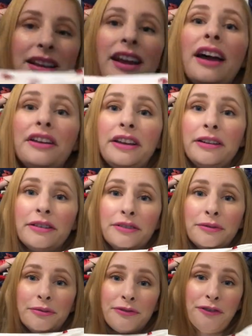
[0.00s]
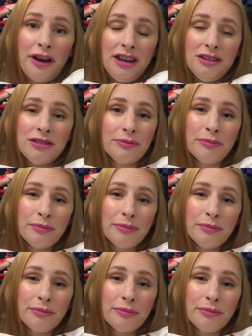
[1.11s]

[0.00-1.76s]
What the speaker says: I had a friend,